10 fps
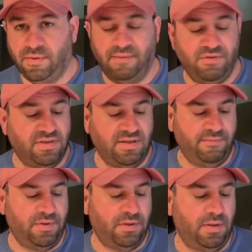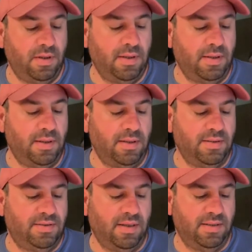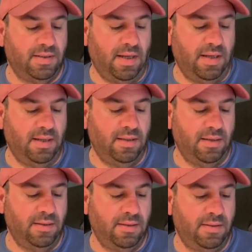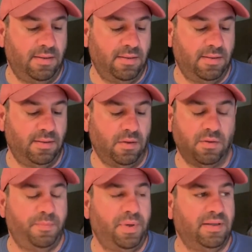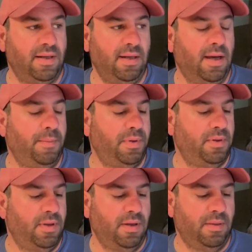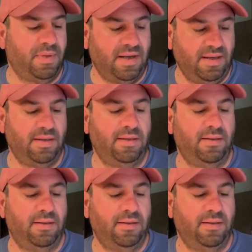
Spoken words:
I've just never done anything or picked any up, but I did.